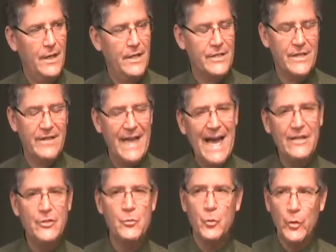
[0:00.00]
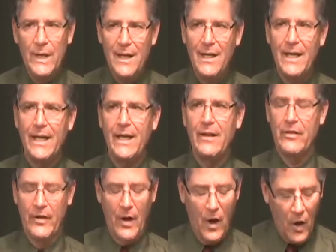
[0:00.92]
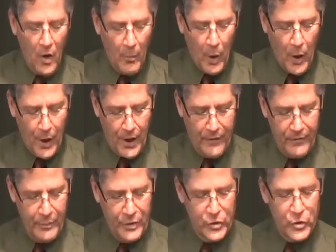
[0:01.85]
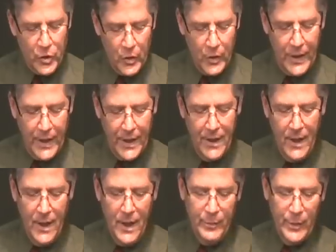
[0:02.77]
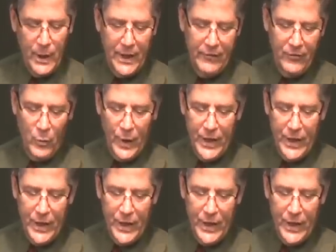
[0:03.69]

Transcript: So that's really the hallmark of a maturing believer.